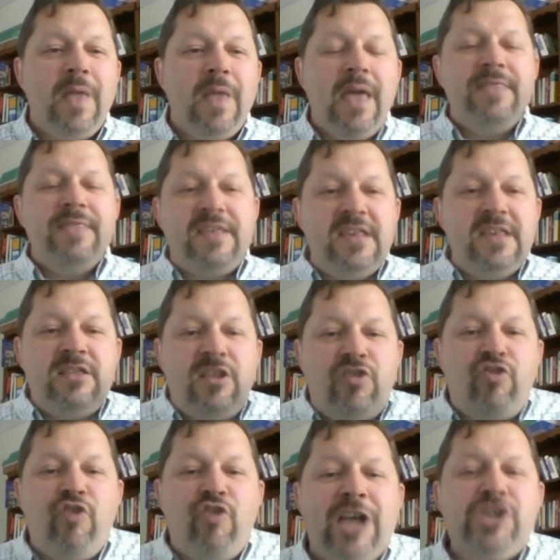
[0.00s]
This is the
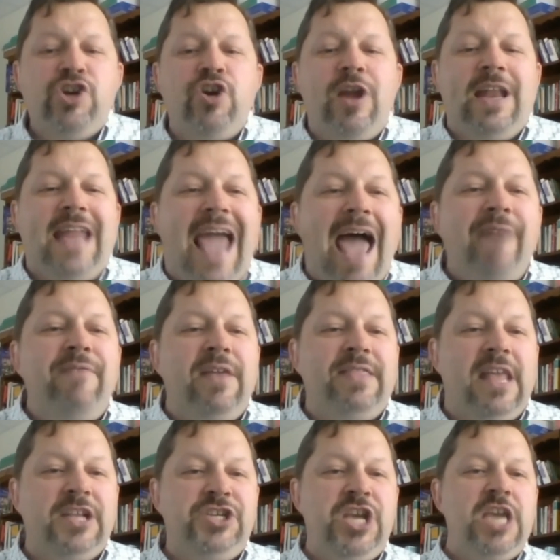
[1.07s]
treasure in heaven
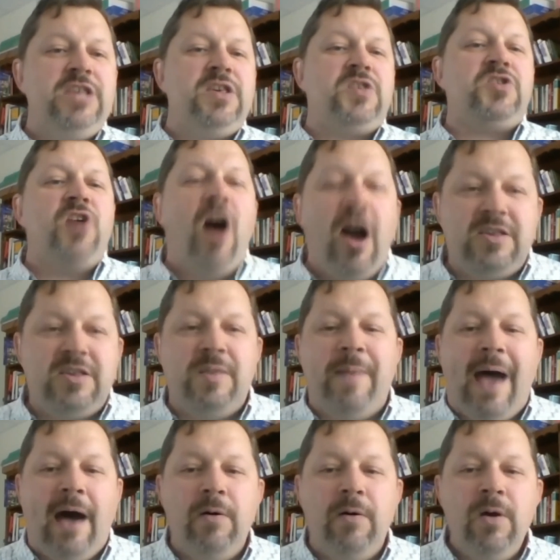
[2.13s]
that Jesus talks
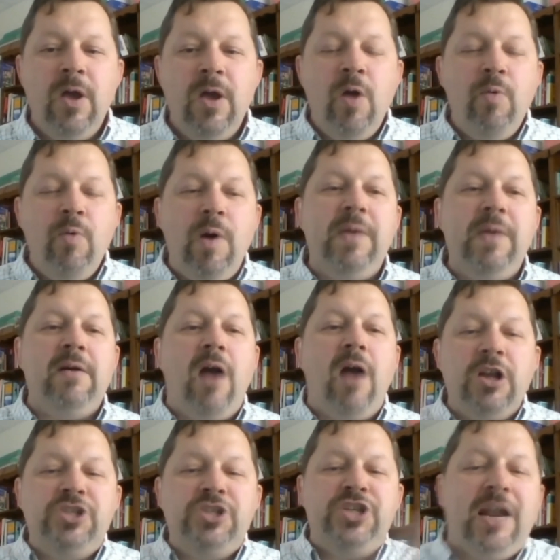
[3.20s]
about when we
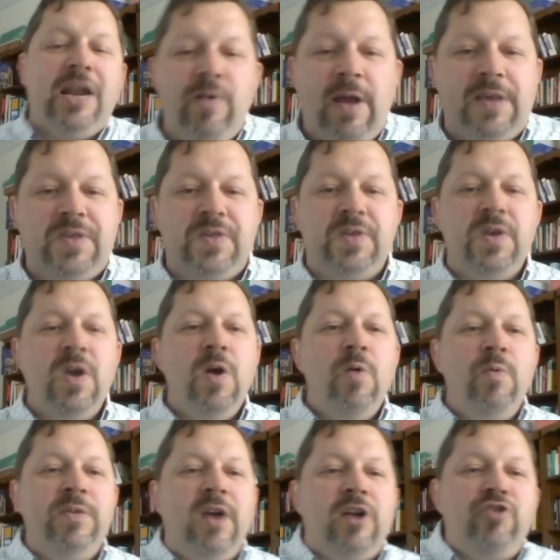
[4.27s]
are generous
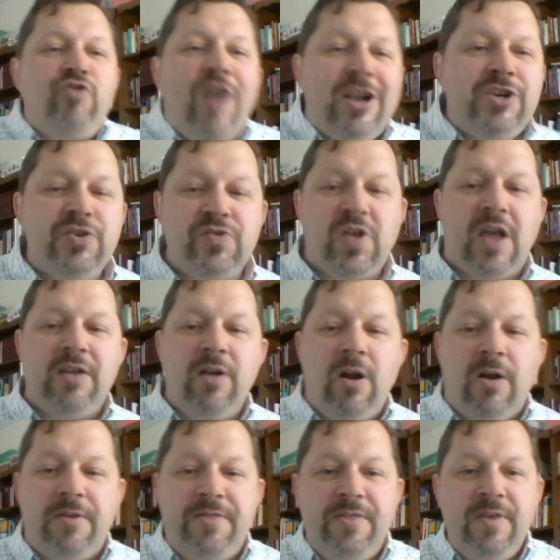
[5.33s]
with our treasures on
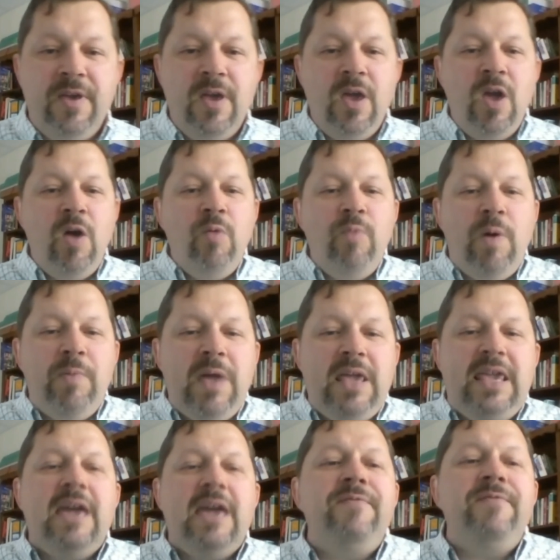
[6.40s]
earth. When we
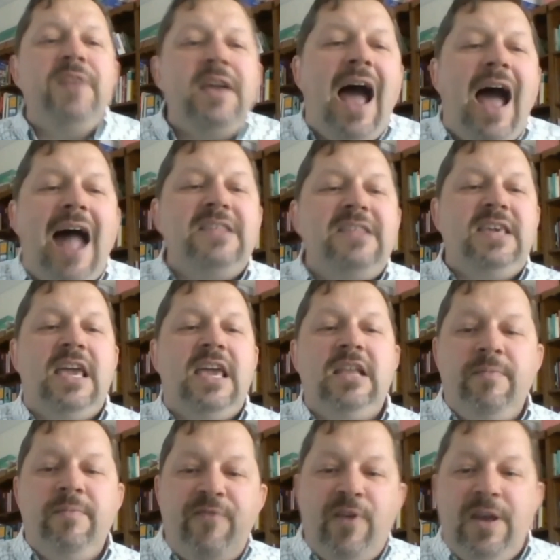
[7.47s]
give to God's
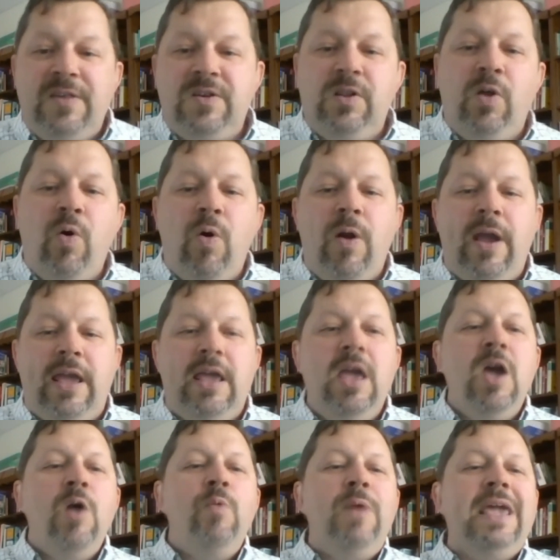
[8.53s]
kingdom for his glory,
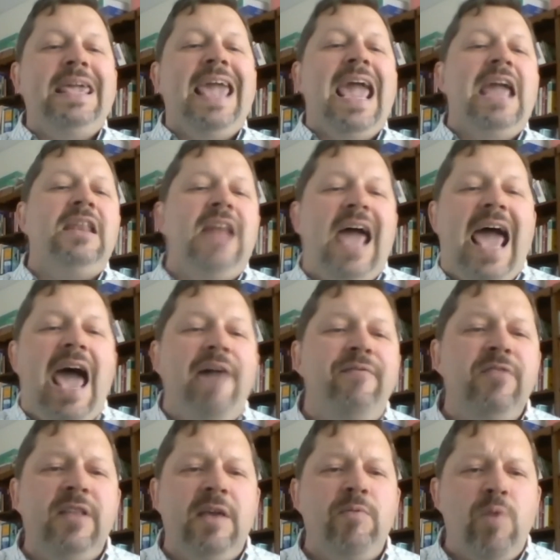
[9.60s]
we gain a
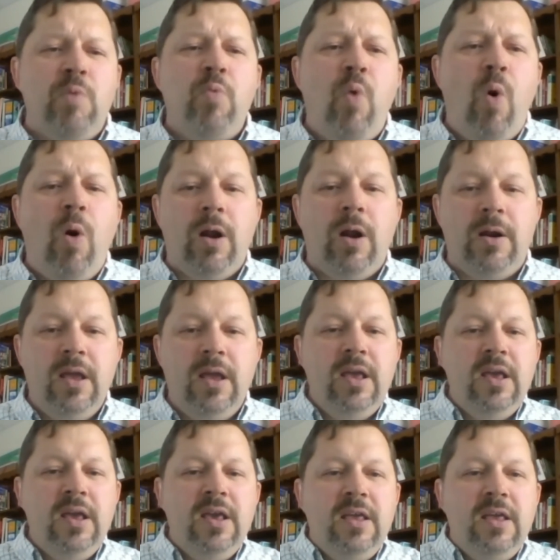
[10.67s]
heavenly reward
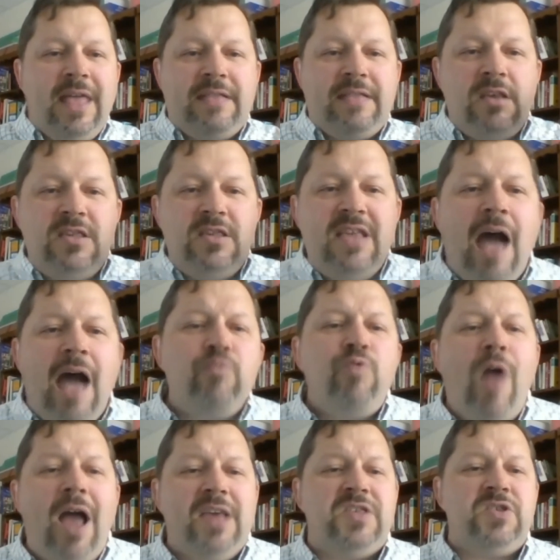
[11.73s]
that does not
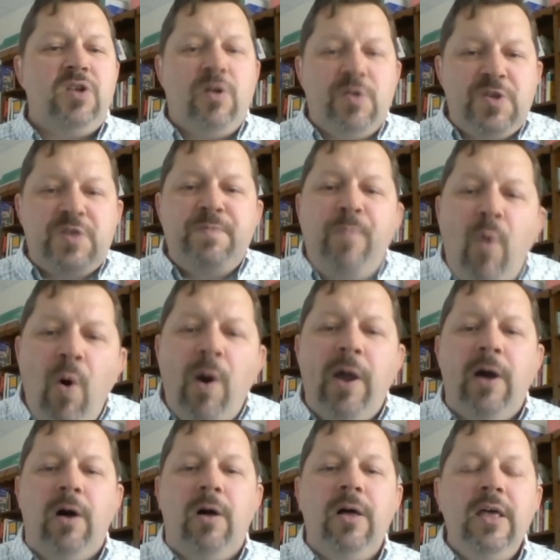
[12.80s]
rust or
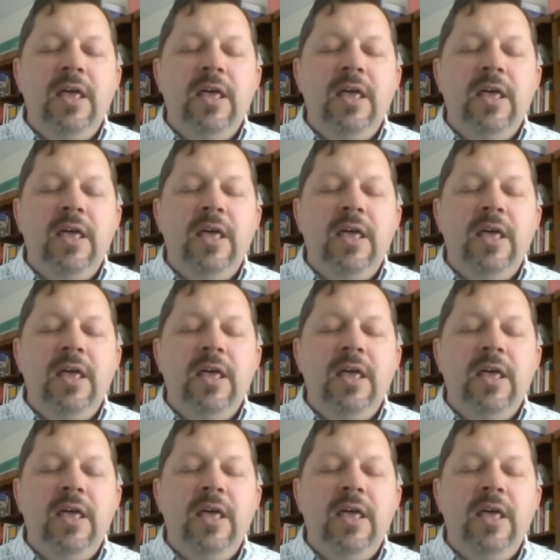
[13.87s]
spoil.